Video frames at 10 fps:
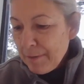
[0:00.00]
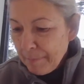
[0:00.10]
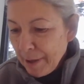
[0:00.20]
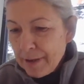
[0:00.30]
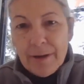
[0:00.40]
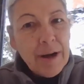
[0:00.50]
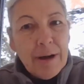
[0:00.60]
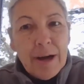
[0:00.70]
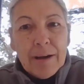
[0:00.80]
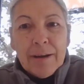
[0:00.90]
but
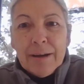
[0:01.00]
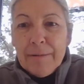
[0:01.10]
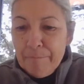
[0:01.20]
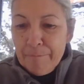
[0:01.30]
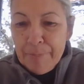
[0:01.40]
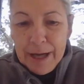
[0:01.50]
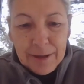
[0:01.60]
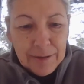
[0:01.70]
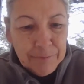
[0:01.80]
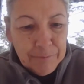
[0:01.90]
uh, back
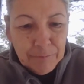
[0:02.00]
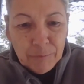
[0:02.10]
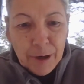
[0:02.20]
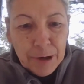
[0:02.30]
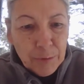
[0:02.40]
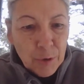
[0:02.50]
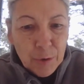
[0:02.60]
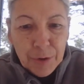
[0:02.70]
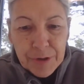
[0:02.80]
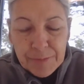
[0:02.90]
ready to roll
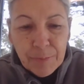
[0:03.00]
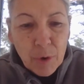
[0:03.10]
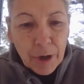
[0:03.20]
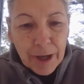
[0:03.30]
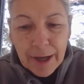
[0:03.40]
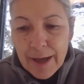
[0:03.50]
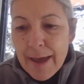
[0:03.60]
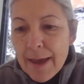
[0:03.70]
this morning.